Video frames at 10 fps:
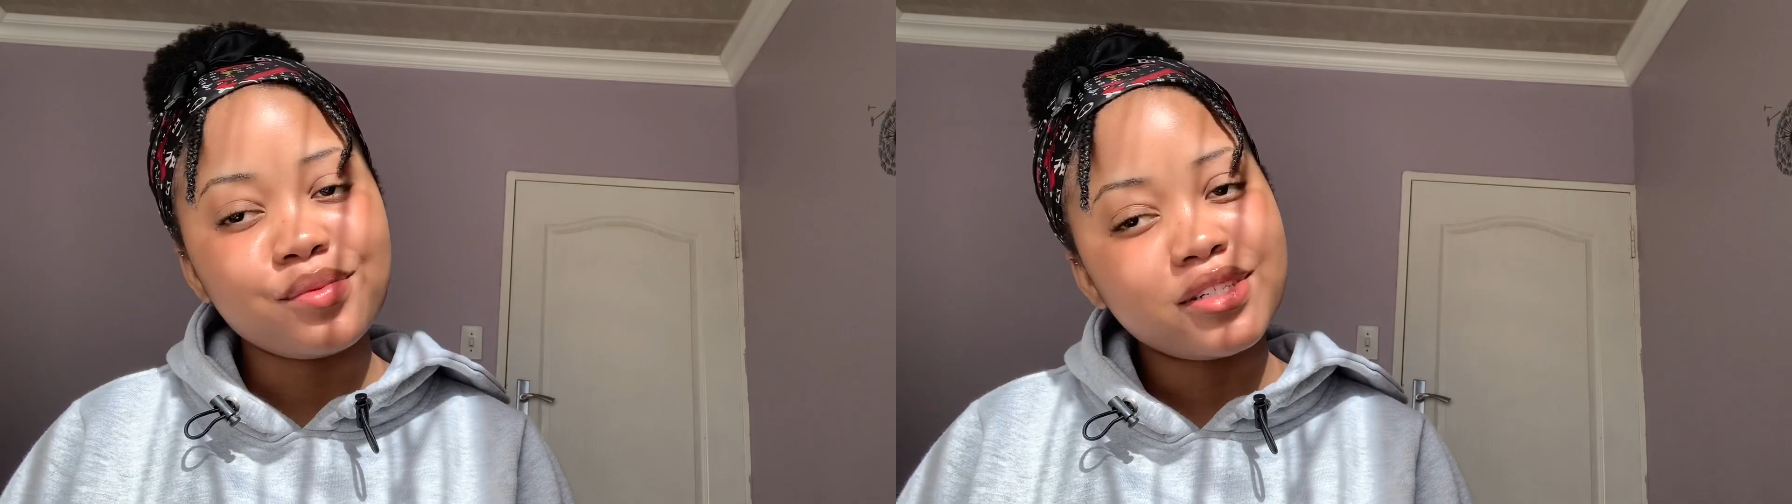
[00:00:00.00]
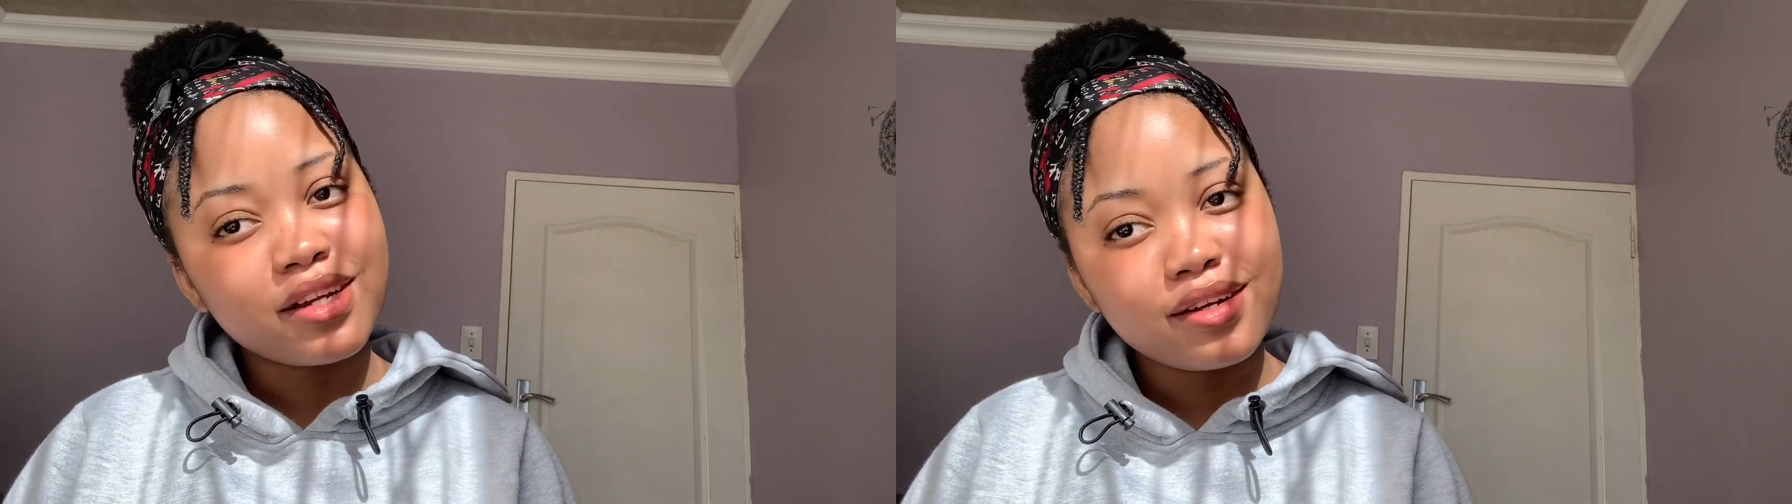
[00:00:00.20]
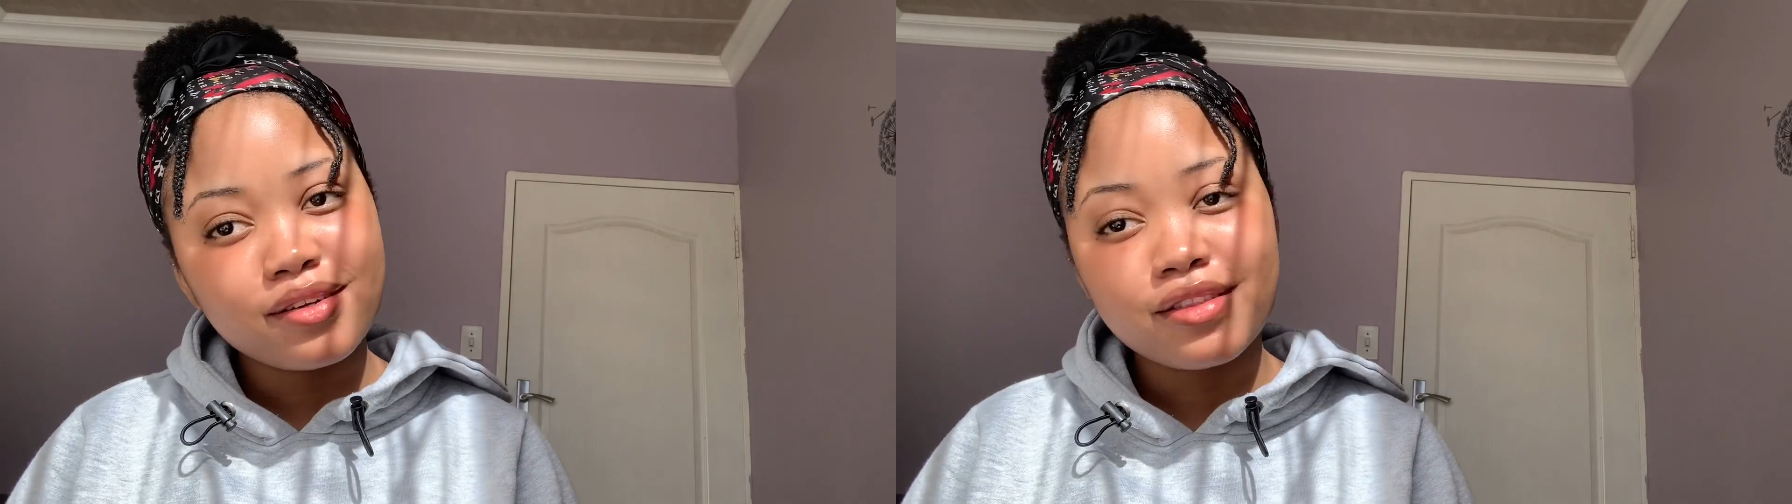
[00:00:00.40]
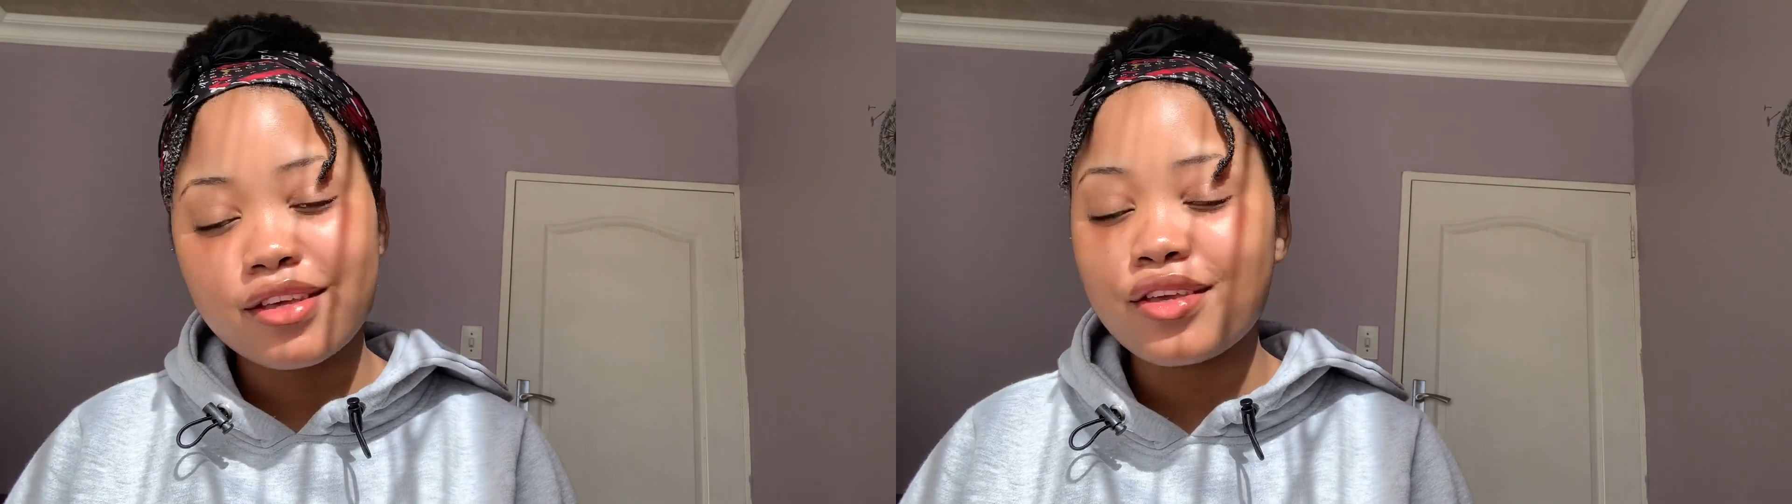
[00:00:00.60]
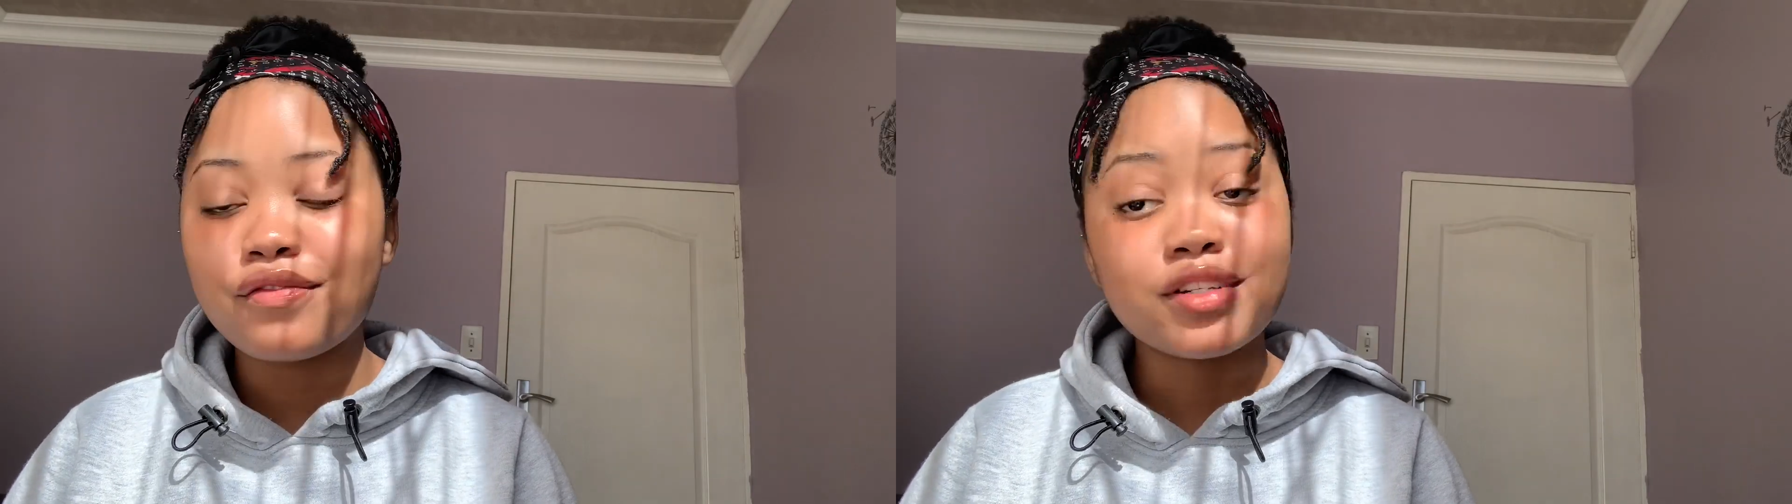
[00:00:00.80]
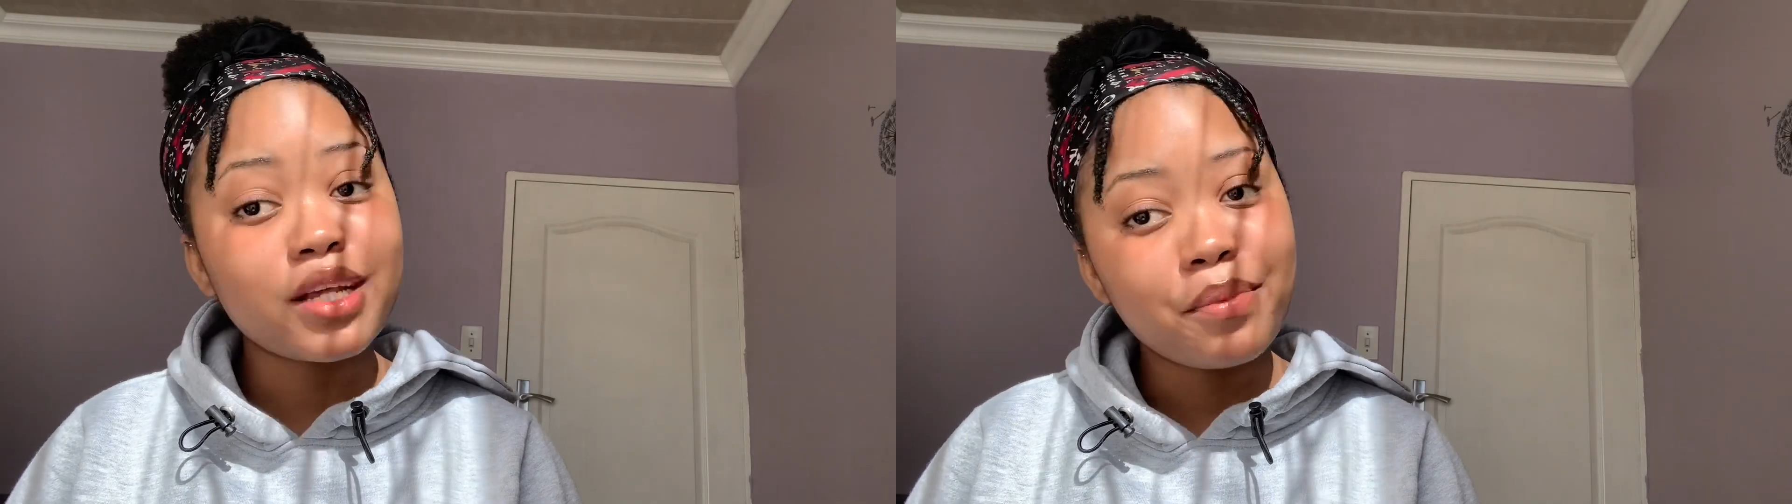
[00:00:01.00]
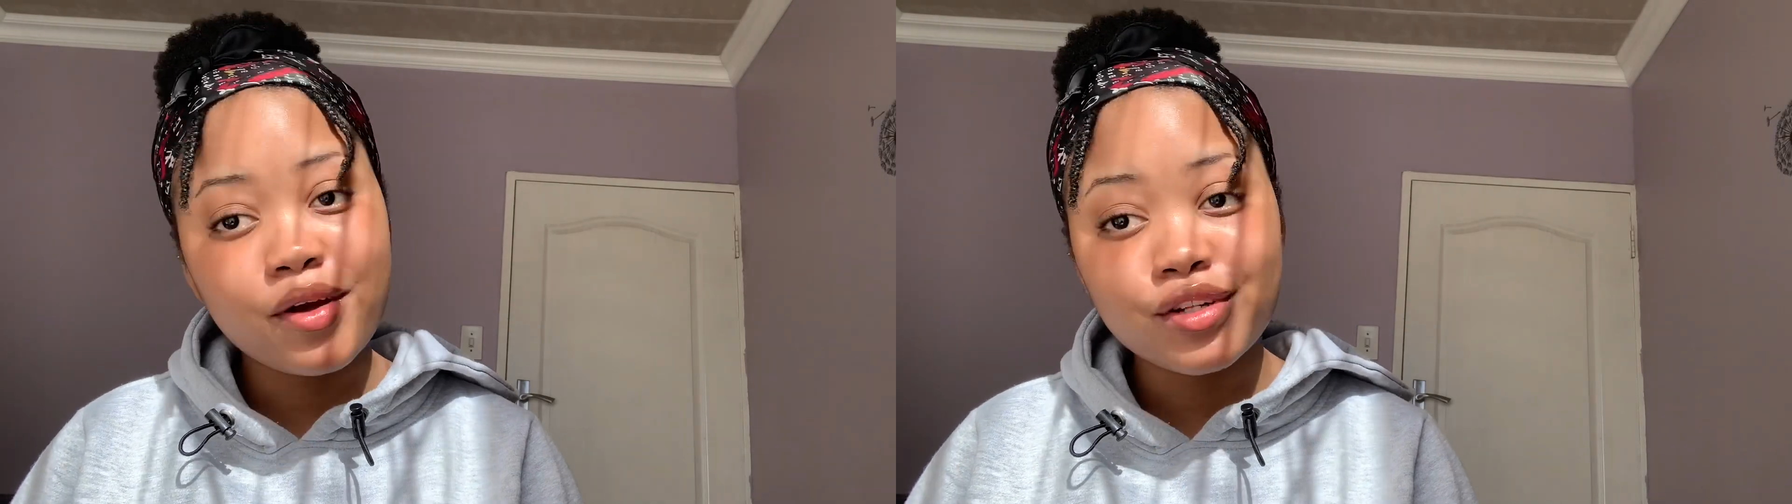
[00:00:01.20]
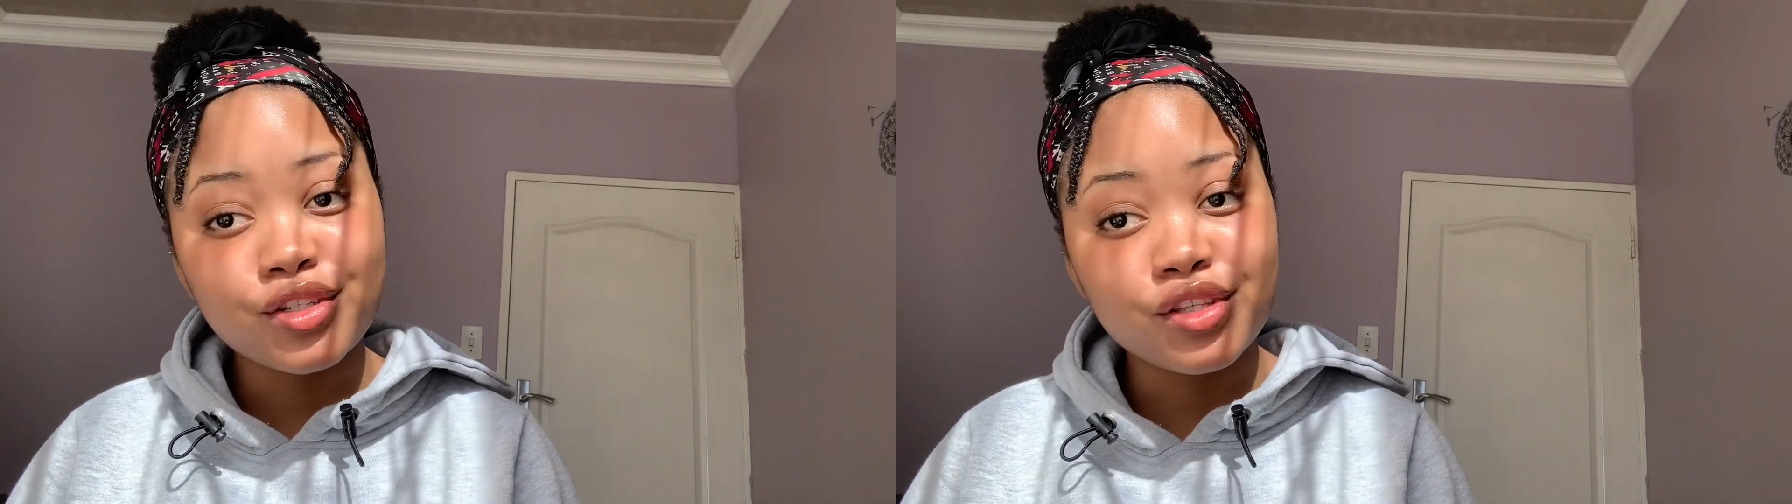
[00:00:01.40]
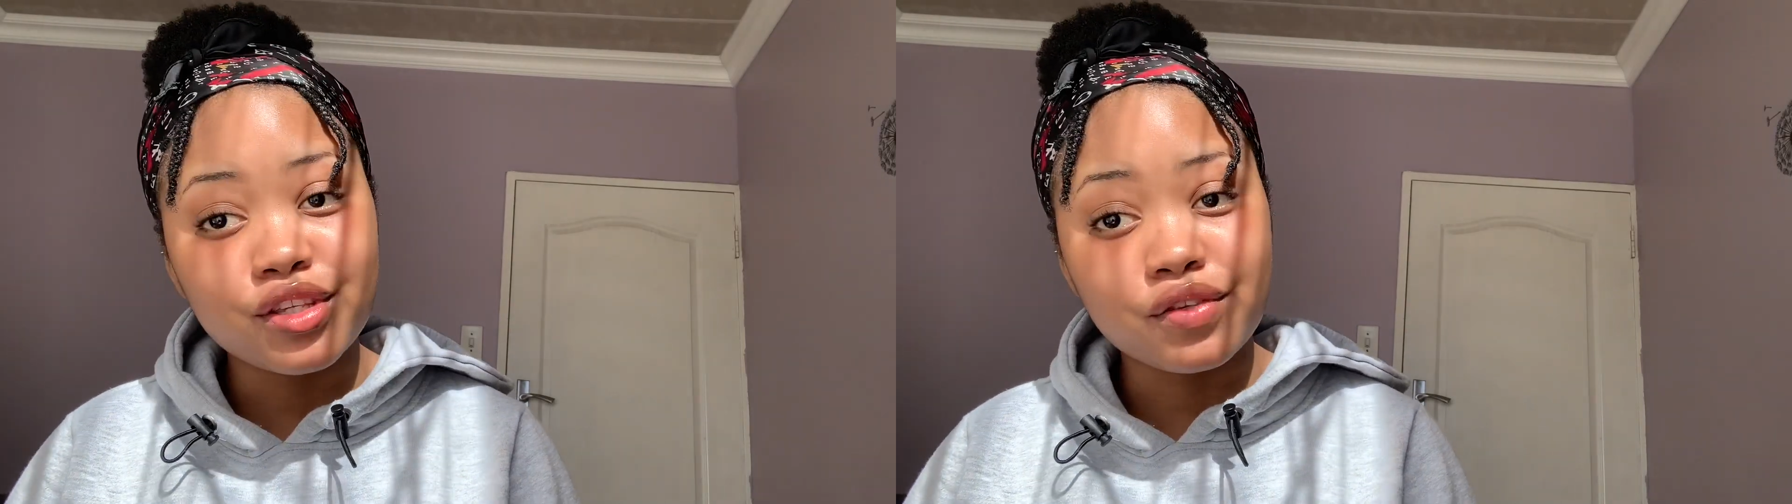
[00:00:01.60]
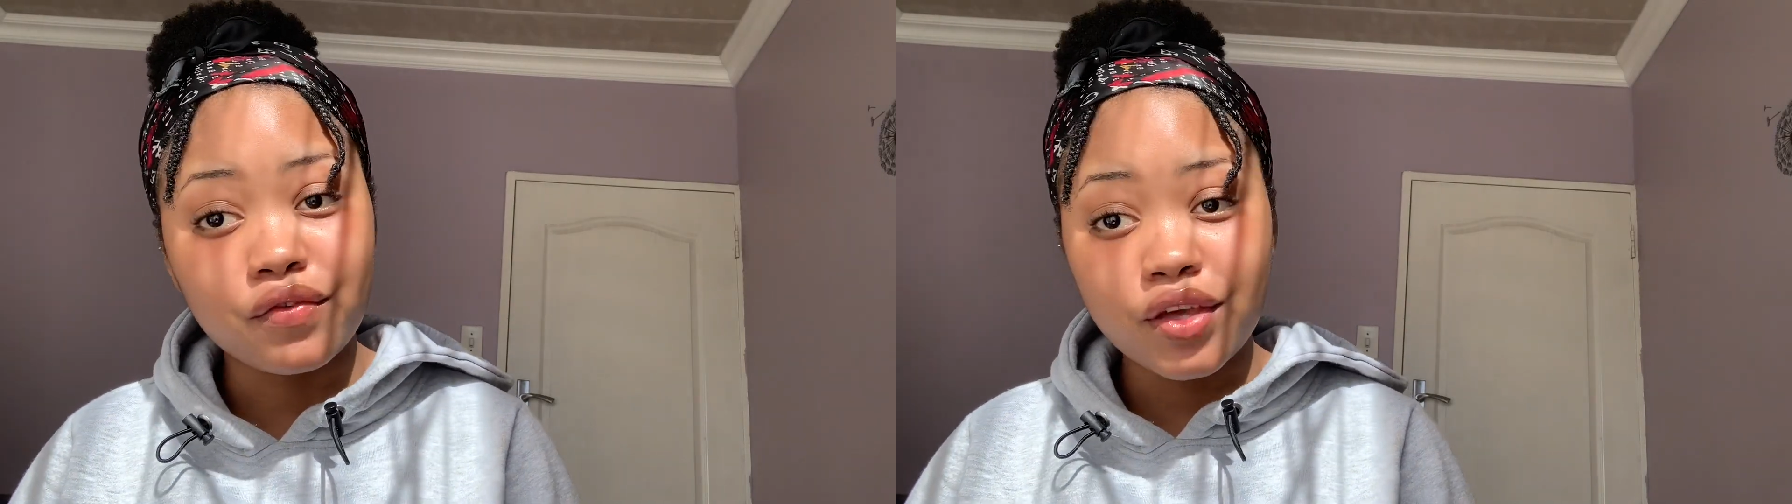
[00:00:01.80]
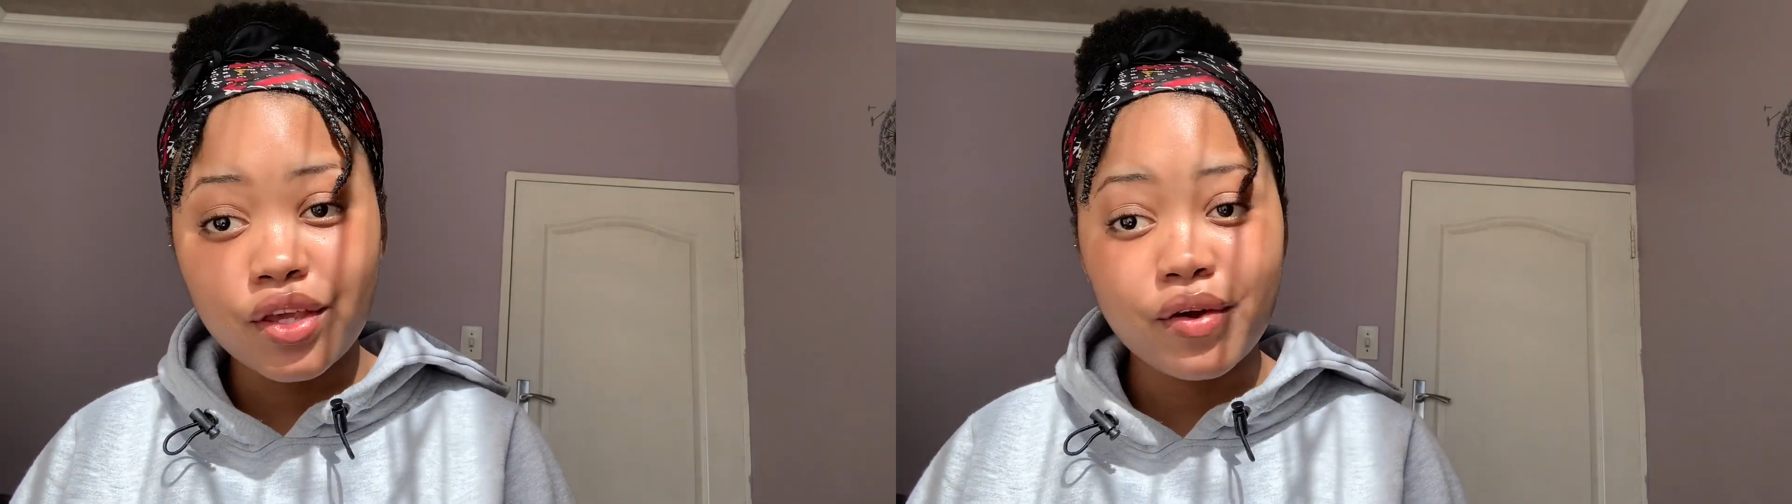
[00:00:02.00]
channel. Thank you for tapping onto this video,